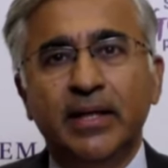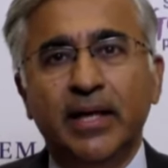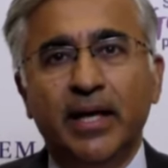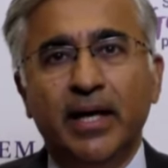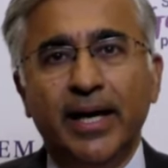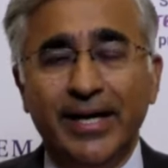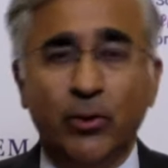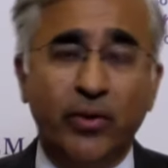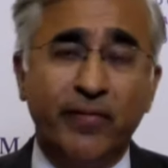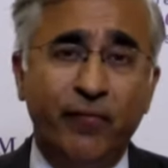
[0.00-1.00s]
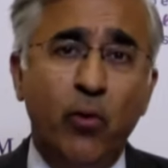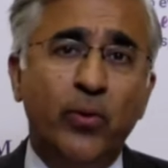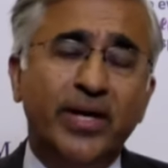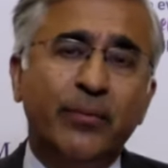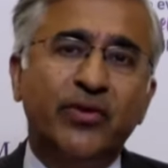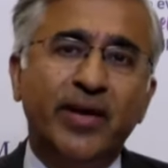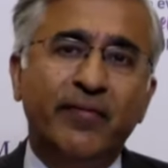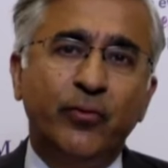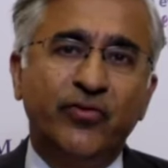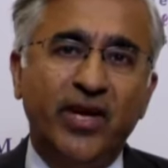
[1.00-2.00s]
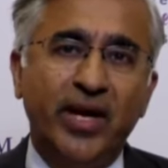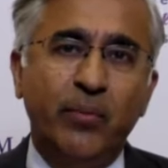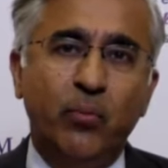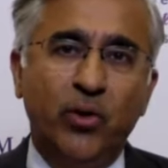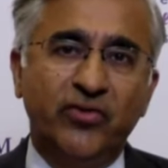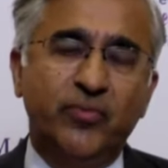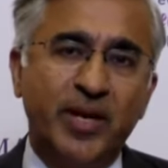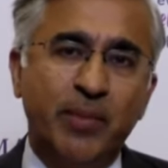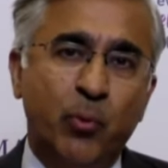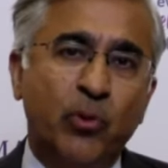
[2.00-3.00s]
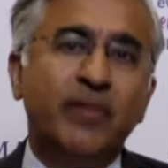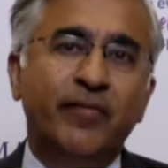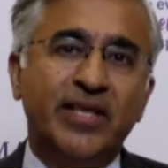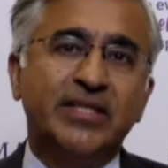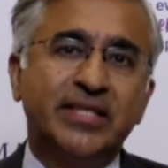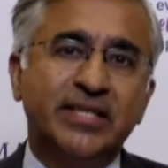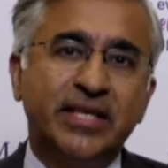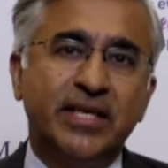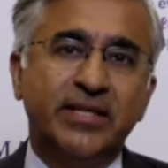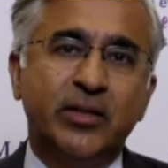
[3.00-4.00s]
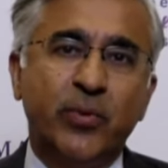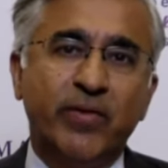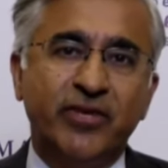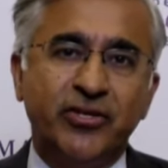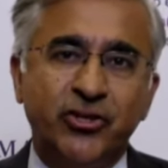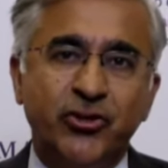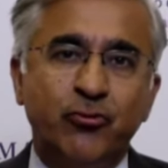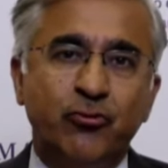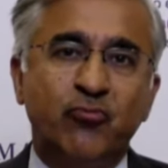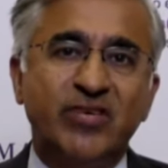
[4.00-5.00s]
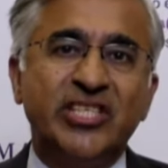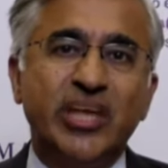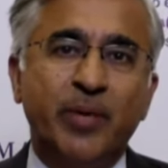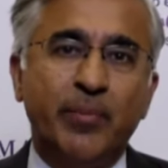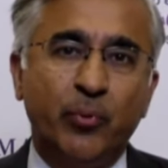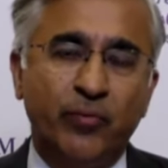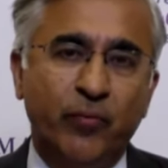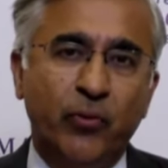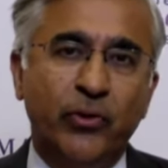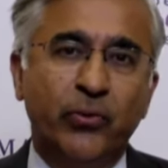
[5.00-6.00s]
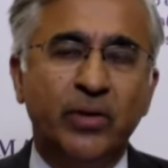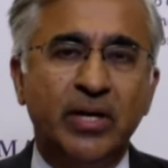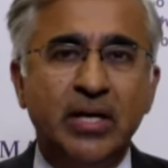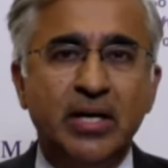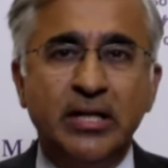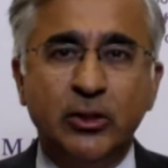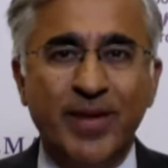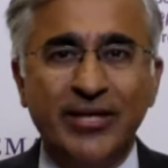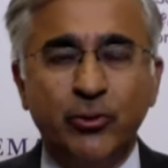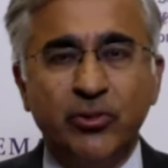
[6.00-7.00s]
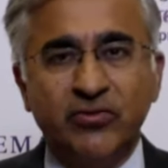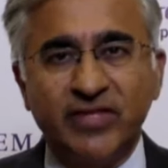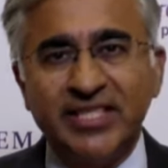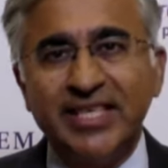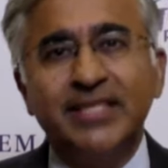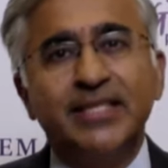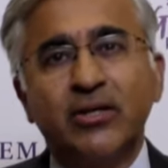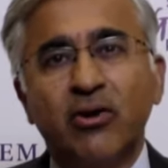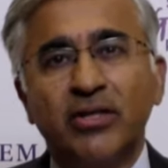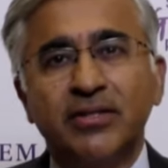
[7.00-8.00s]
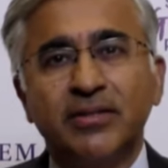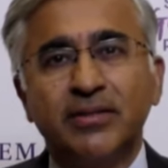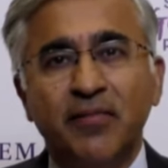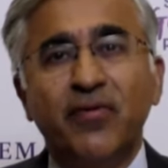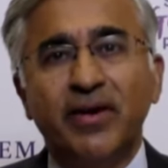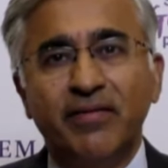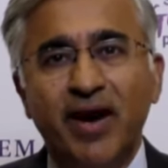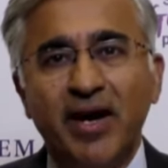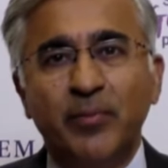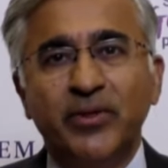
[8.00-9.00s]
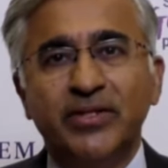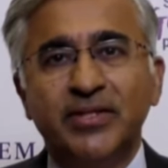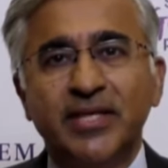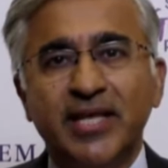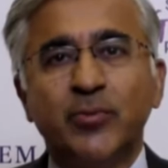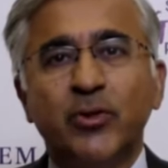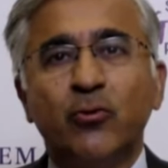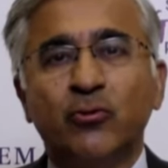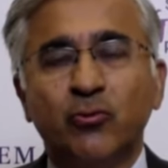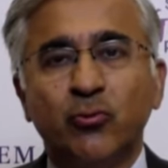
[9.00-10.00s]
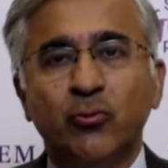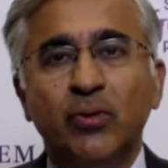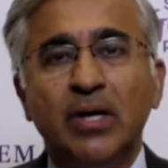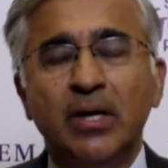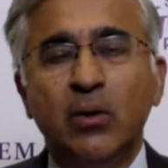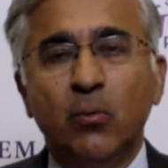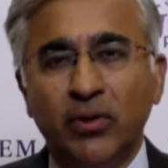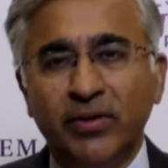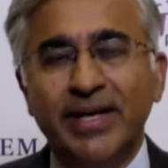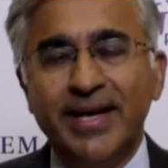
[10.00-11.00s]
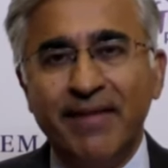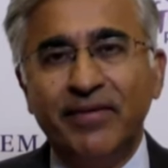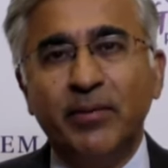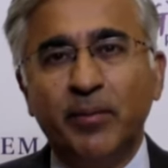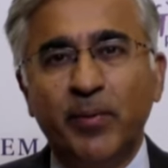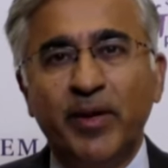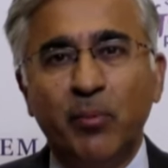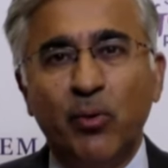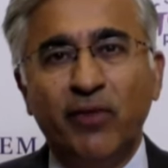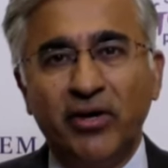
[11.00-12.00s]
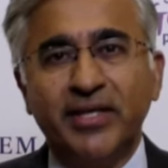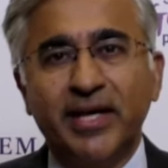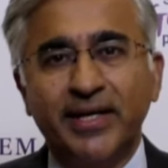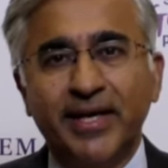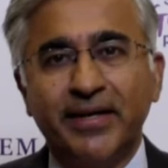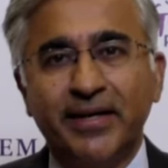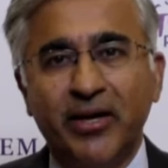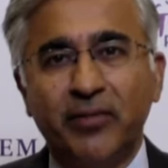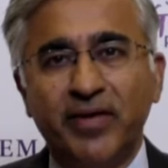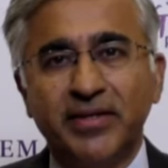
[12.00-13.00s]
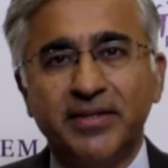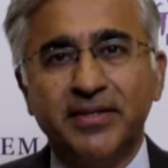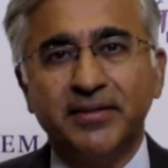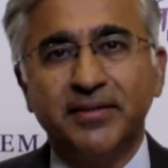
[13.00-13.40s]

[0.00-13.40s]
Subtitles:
And going forward, I would therefore say what has been important for us this year is that we've continued to reshape our portfolio to make sure it's resilient across different environments as we go through what will inevitably be a more volatile decade ahead of us.